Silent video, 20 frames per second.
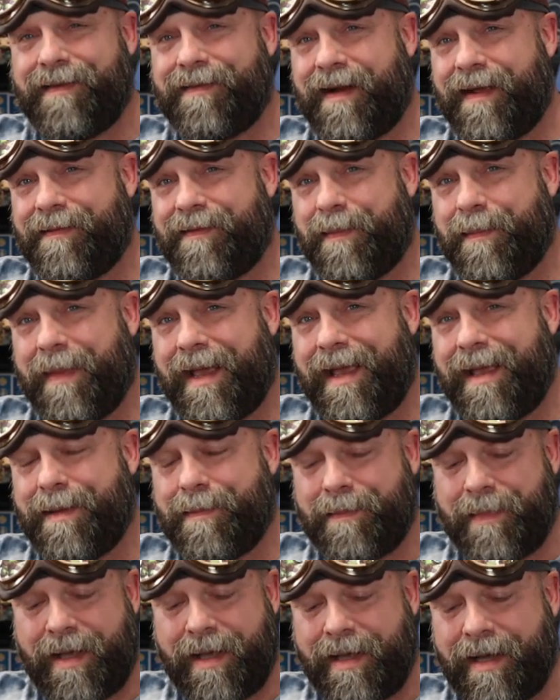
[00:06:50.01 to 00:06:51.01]
ever have a
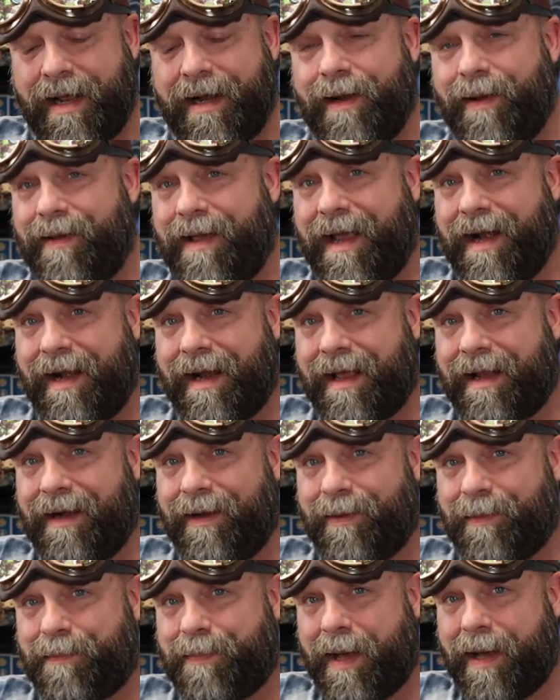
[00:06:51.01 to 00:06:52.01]
man bun? I know he had like a
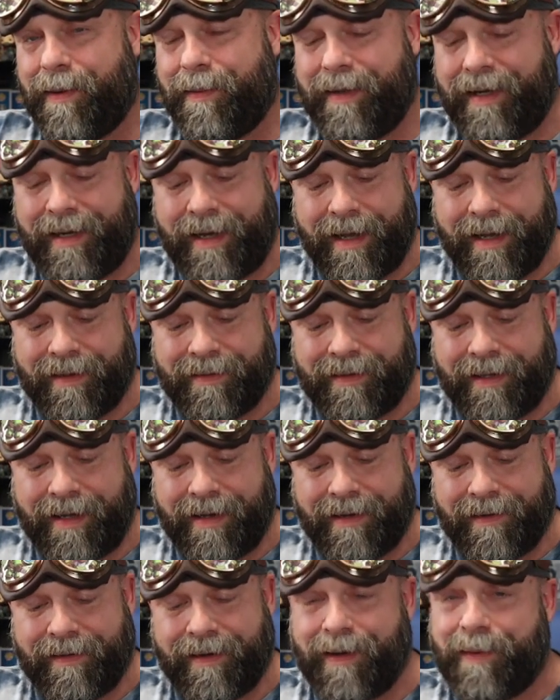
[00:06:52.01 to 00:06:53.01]
little ponytail
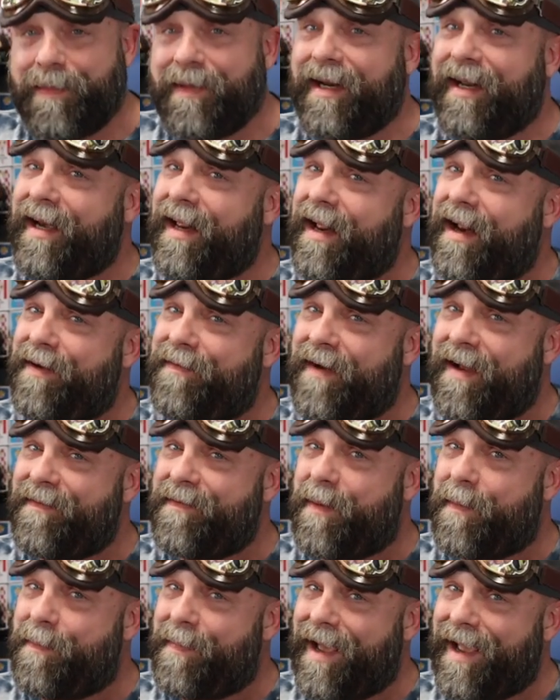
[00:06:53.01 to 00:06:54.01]
thing going on, but did he ever
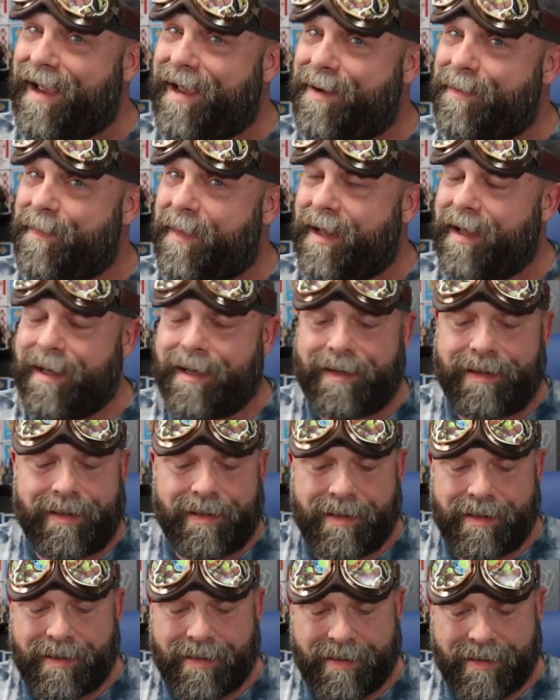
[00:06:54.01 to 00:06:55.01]
have a man bun?
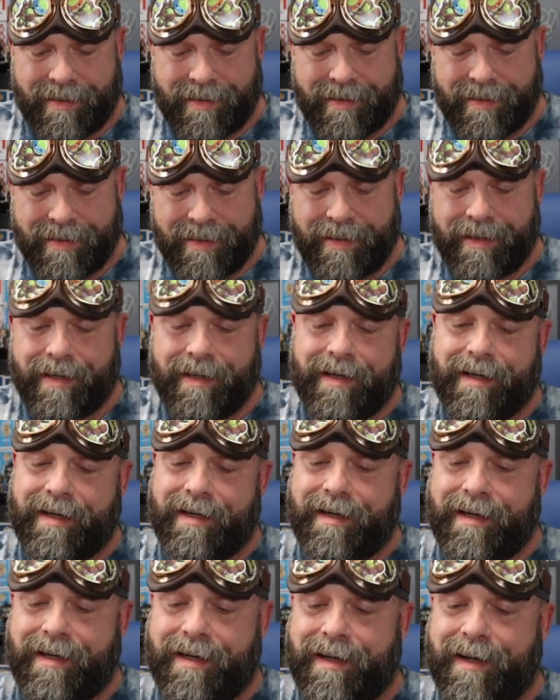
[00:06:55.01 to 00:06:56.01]

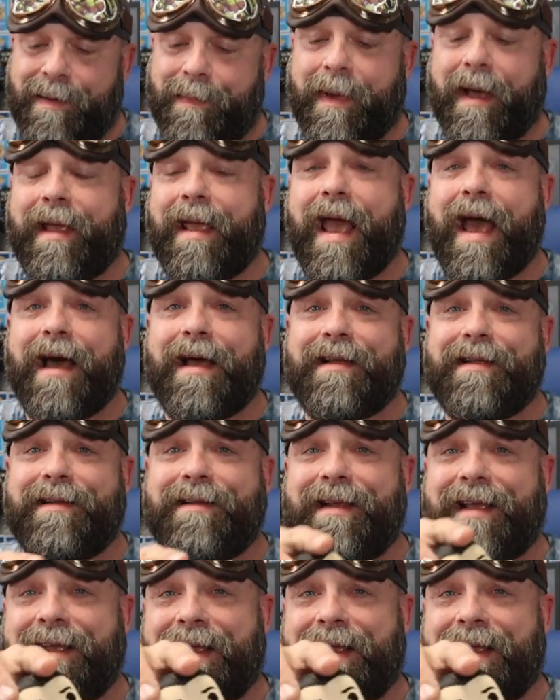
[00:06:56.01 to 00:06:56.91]
But yeah, it,